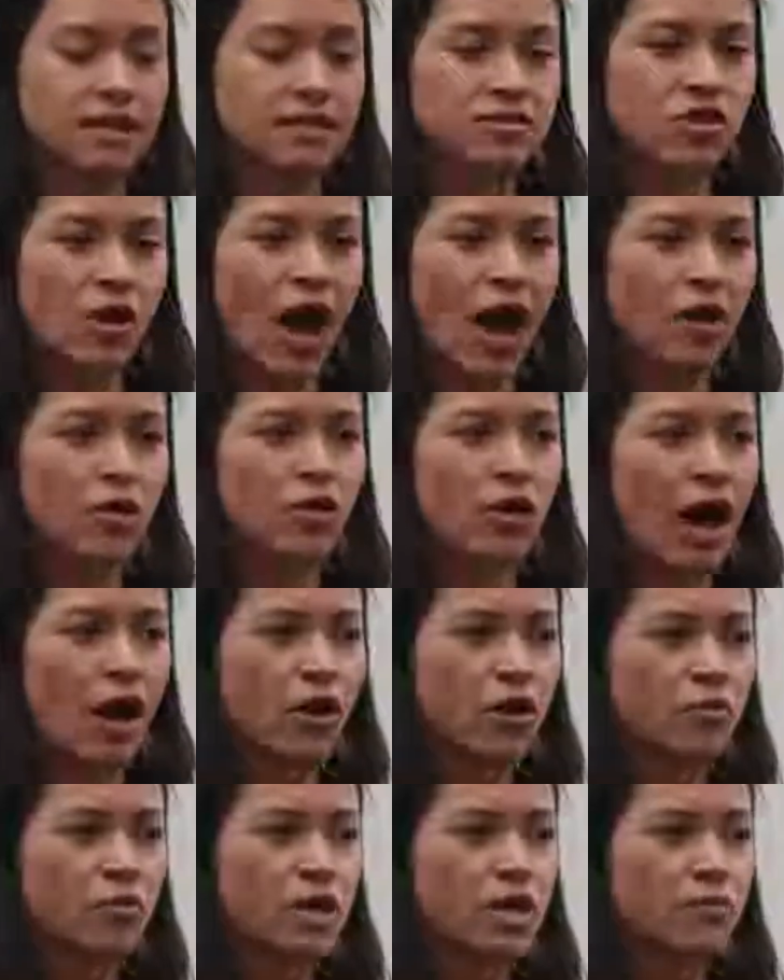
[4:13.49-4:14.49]
And so, how, how
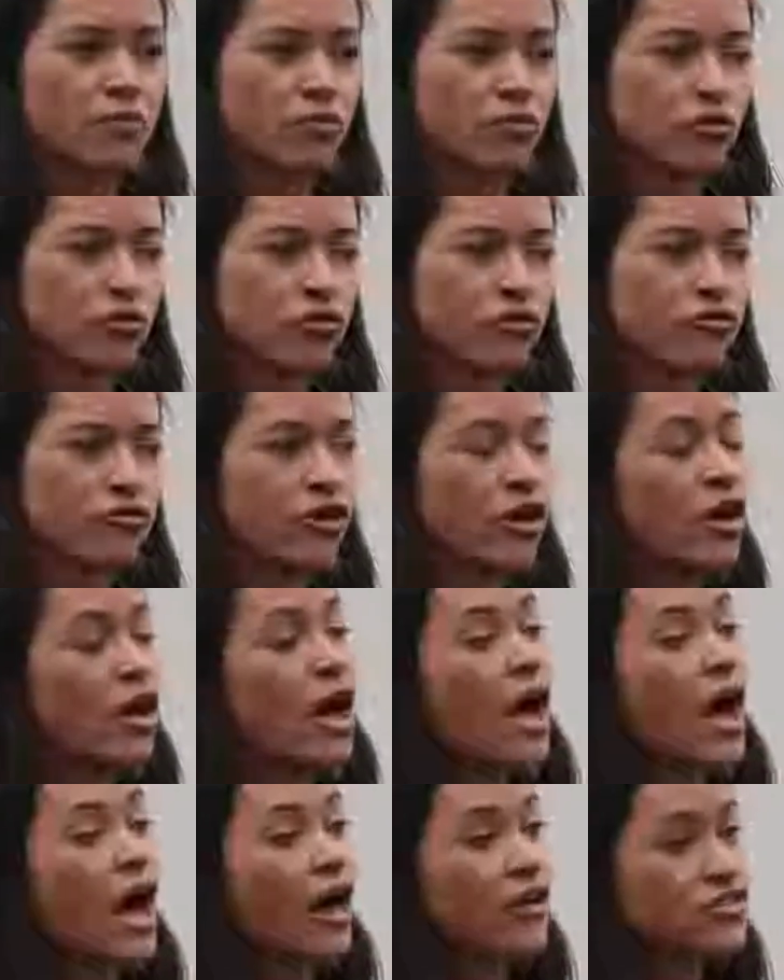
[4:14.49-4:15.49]
can we improve
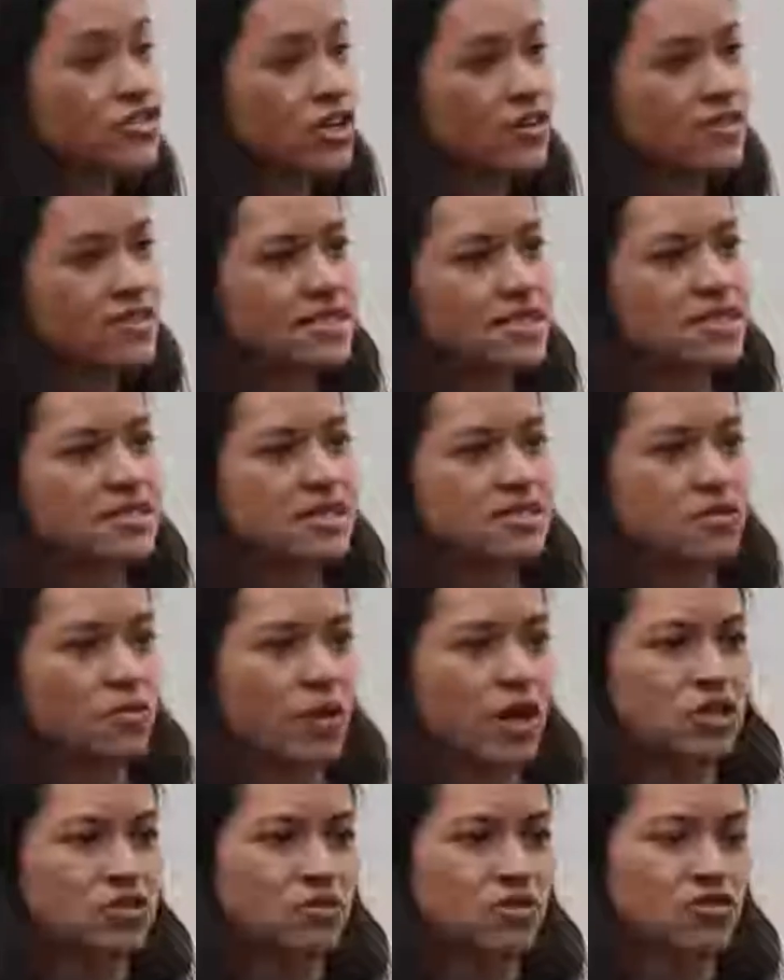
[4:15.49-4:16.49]
health services as a
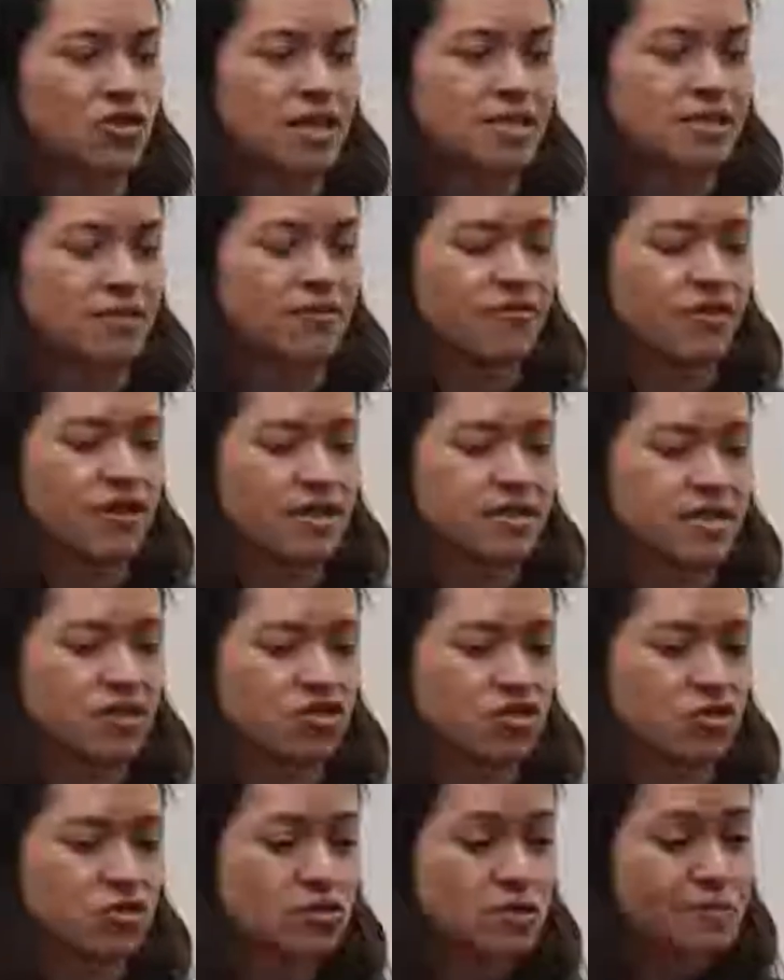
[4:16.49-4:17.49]
way to address some of these
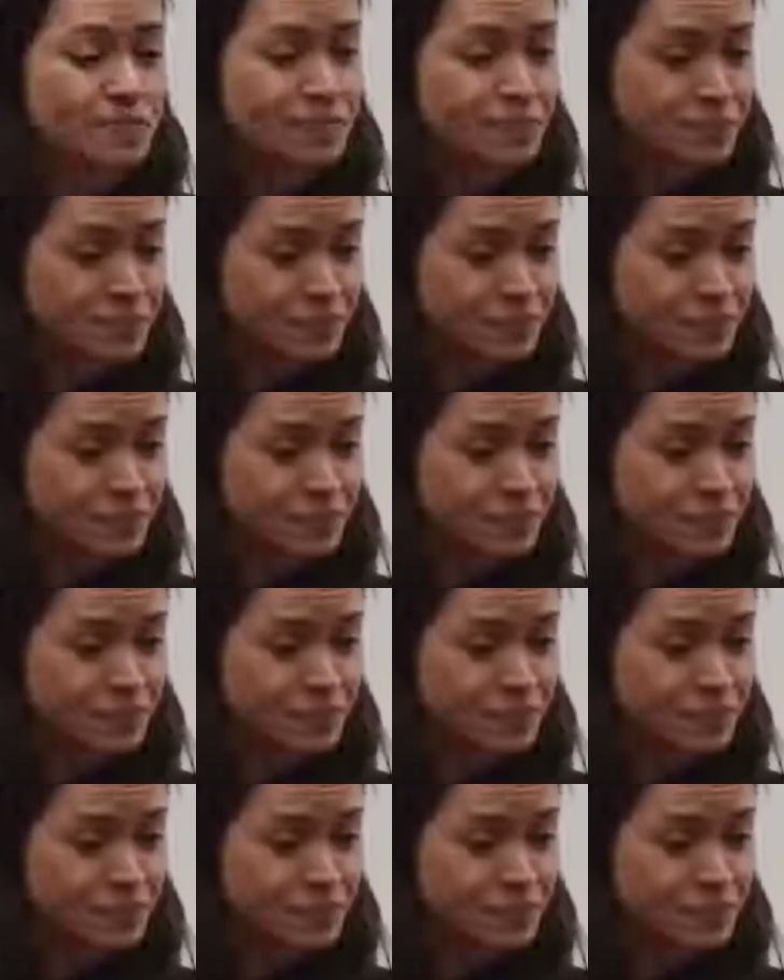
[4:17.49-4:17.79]
issues?